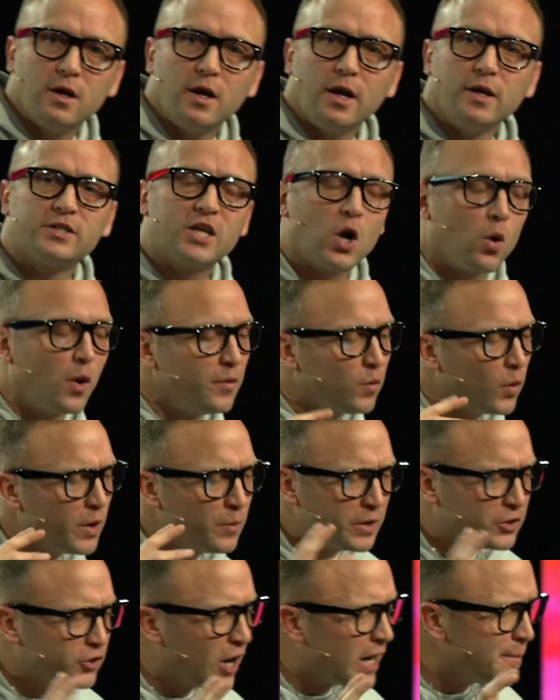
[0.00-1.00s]
And so when, when
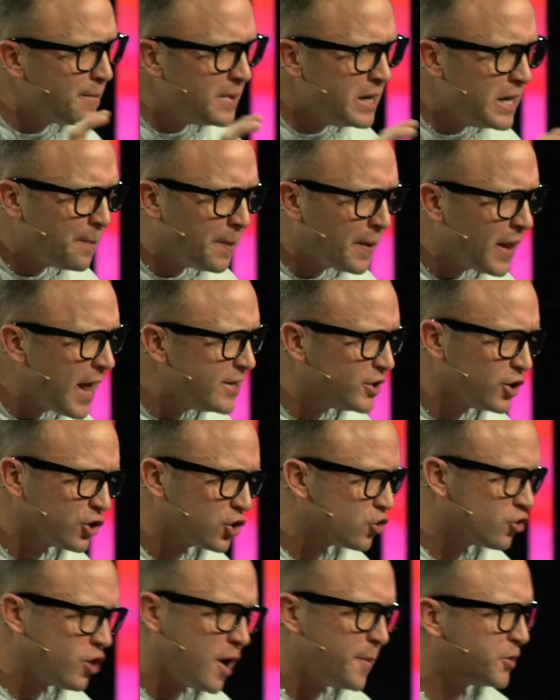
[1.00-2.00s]
we try to manipulate the
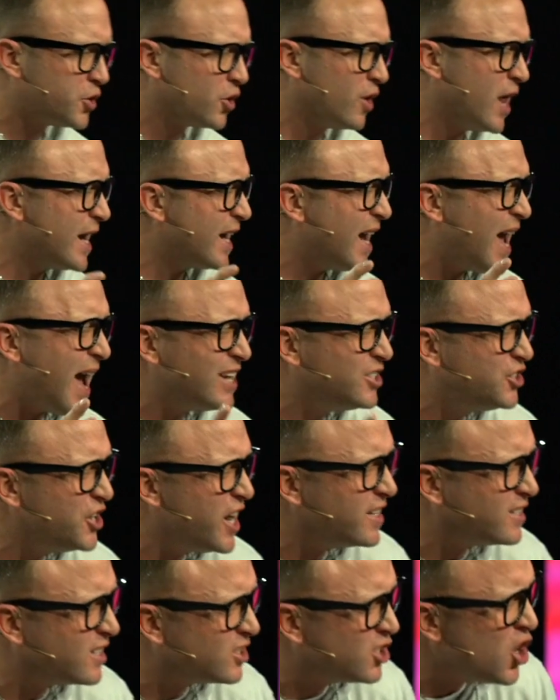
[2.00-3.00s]
scripture like, ah,
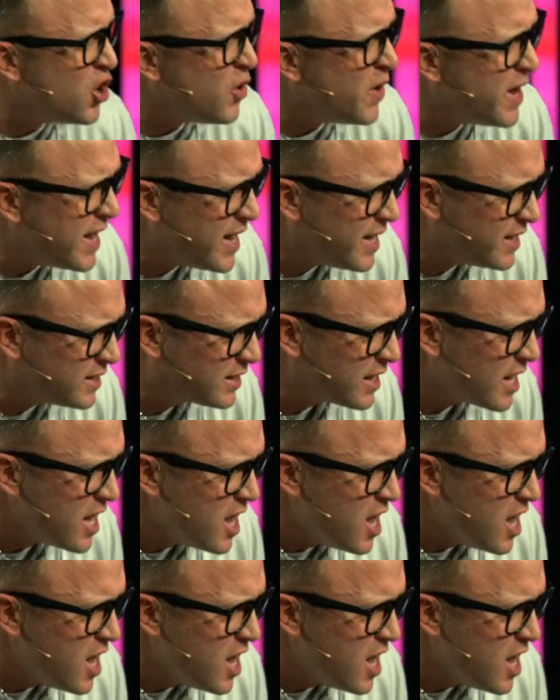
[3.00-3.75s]
Jesus, who is,